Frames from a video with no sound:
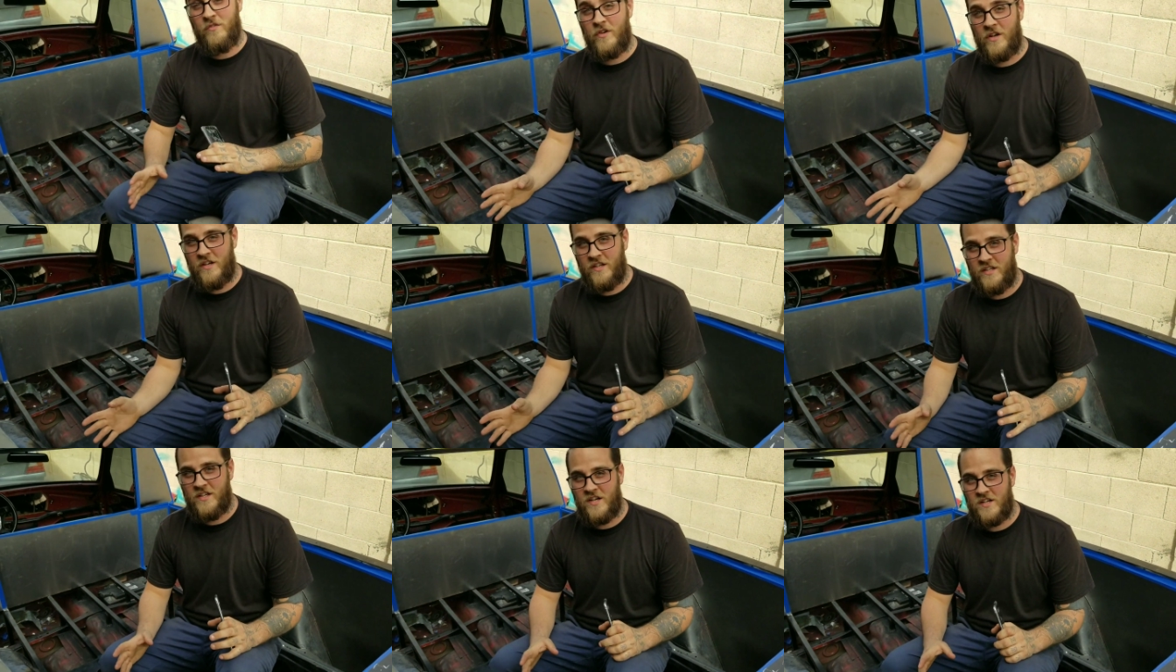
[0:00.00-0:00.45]

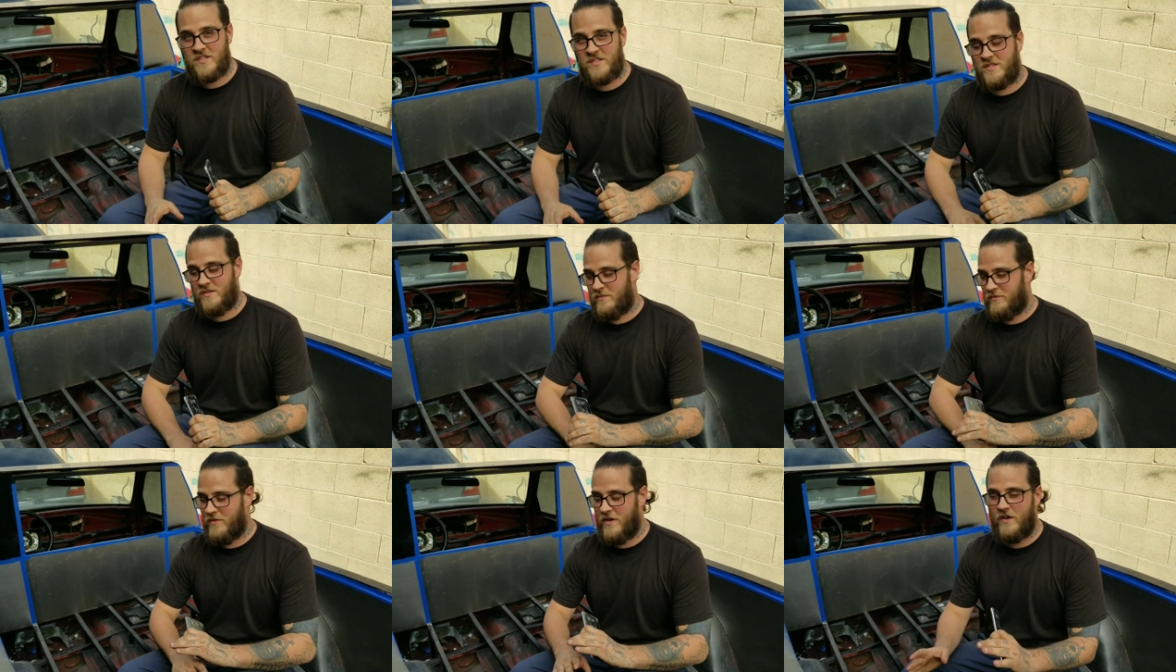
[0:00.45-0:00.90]
very
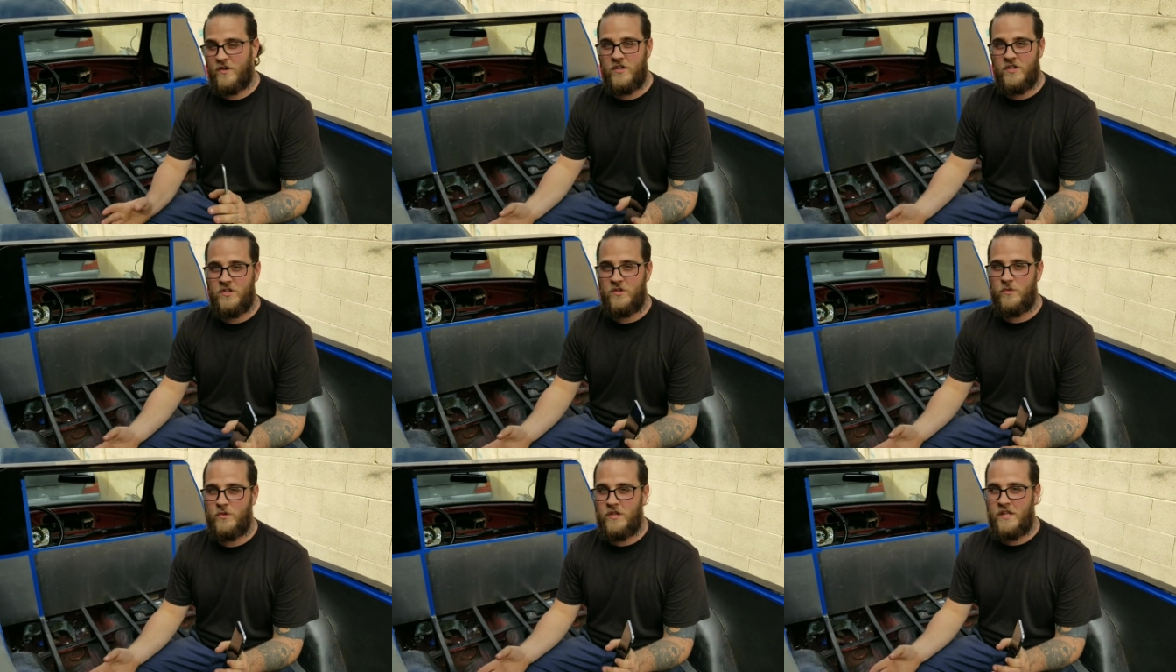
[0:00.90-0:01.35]
custom, very
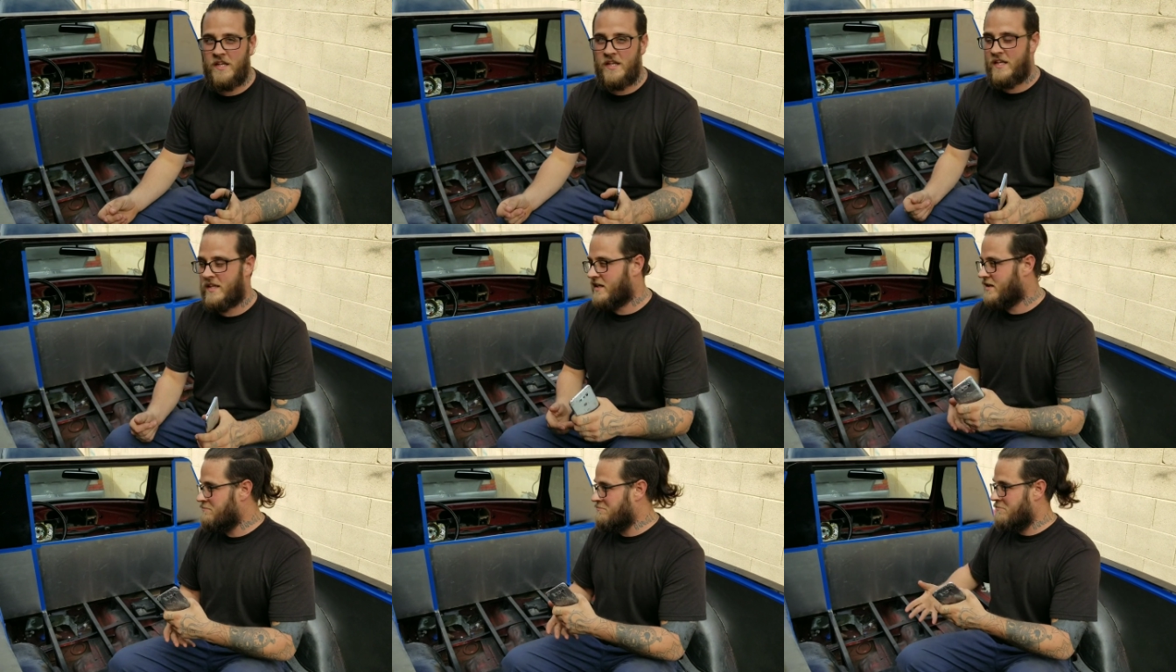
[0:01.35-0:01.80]

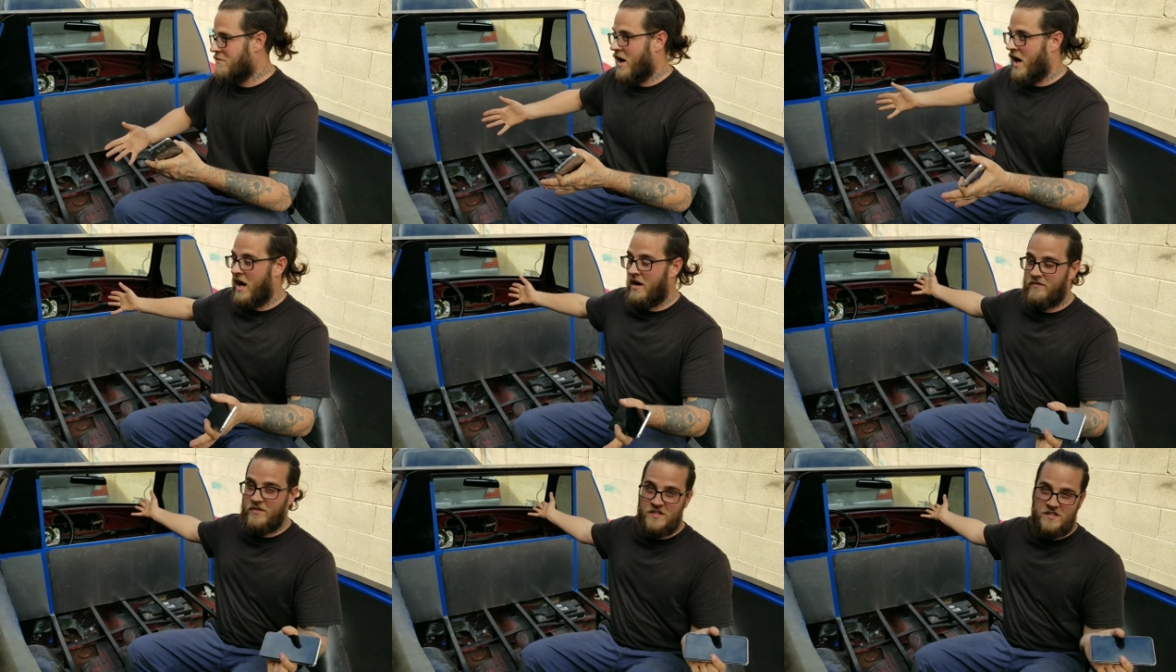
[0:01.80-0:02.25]
unique,
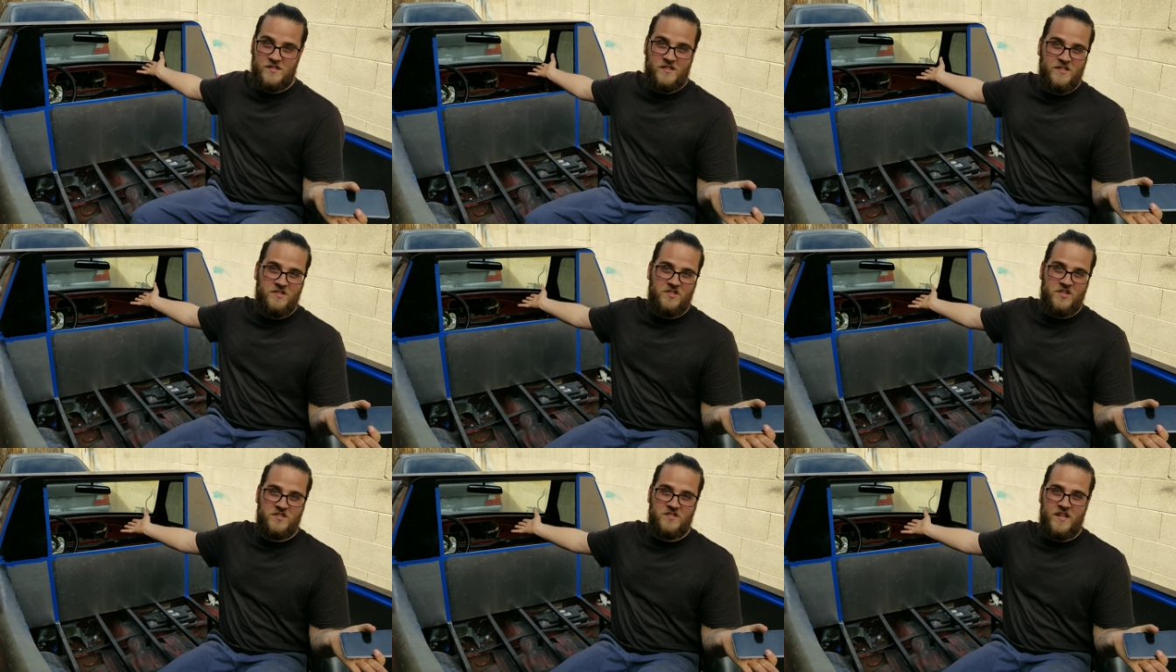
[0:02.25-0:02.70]
obviously
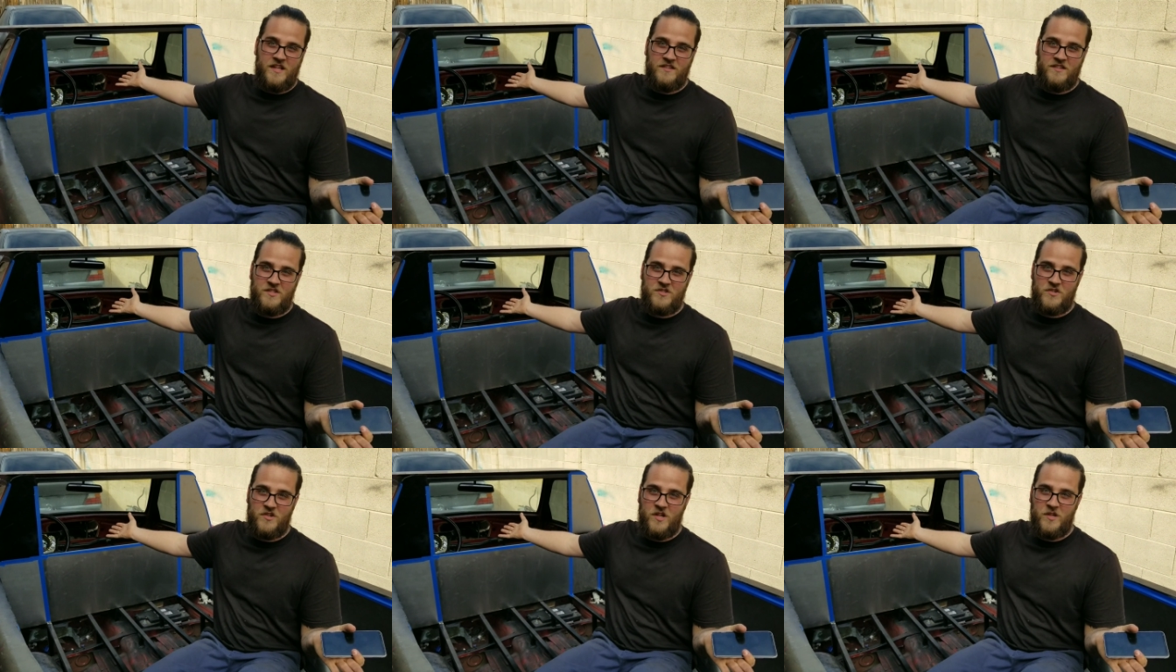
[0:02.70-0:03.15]
just like
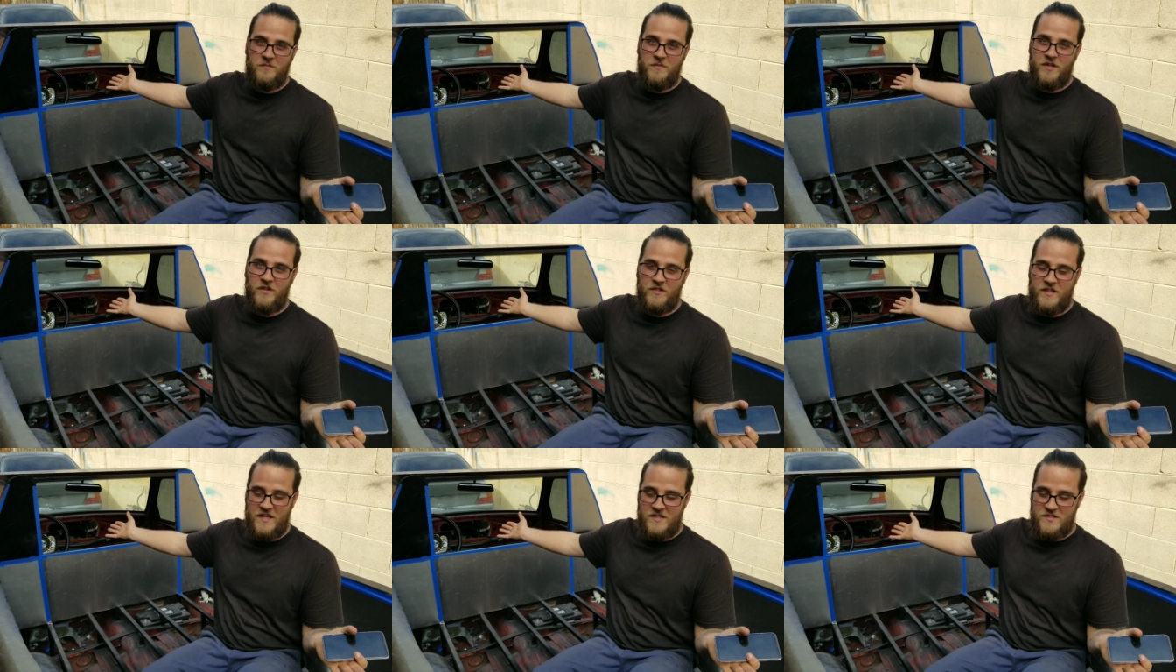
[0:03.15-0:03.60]
the truck
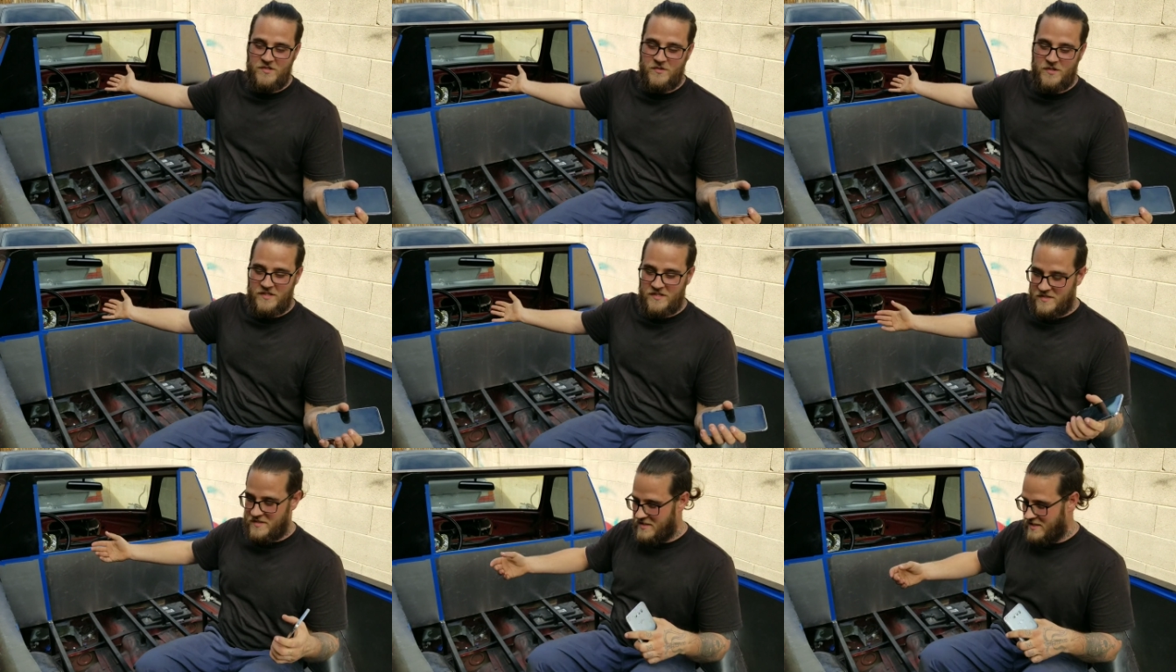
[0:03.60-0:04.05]
build, as you
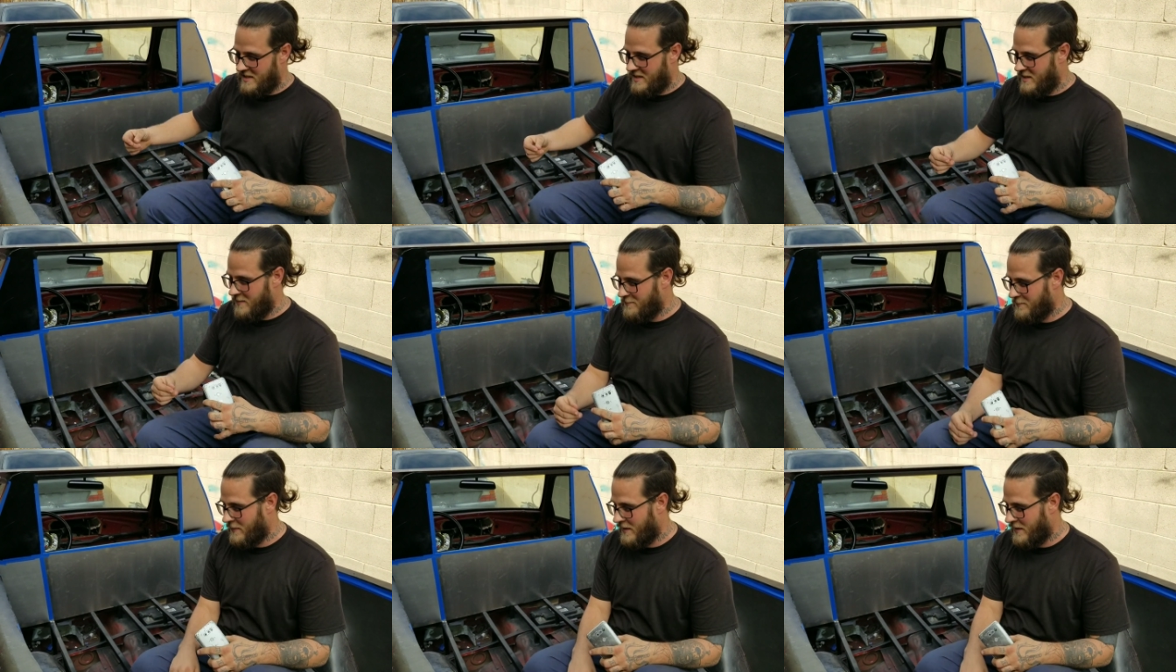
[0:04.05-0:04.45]
can see.